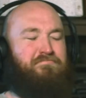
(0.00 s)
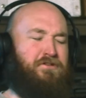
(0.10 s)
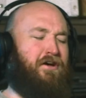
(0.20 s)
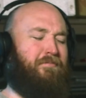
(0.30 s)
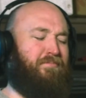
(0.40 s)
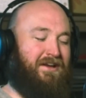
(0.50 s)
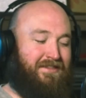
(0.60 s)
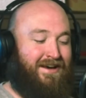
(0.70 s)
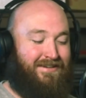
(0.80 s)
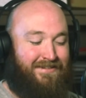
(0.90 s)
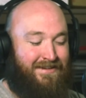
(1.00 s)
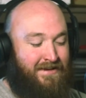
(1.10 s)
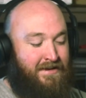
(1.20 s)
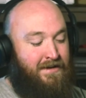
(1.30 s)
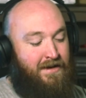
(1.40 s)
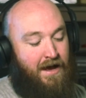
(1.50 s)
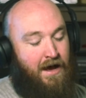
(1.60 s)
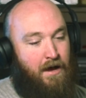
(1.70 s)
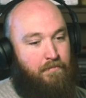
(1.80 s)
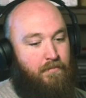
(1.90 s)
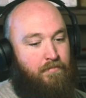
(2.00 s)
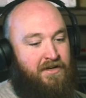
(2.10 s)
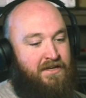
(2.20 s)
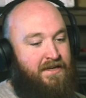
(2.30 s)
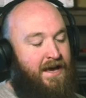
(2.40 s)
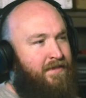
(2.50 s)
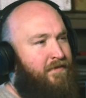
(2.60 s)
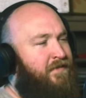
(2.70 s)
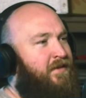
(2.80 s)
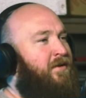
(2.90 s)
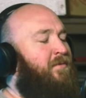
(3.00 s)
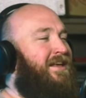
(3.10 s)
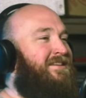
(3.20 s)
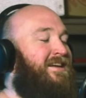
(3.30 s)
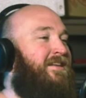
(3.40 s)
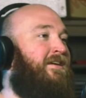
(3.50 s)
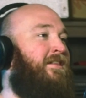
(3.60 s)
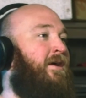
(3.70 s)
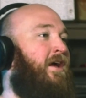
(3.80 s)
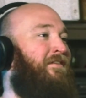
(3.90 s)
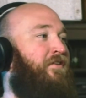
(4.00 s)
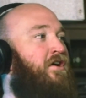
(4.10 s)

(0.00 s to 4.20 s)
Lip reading: Can't break that. But yeah, they say that like if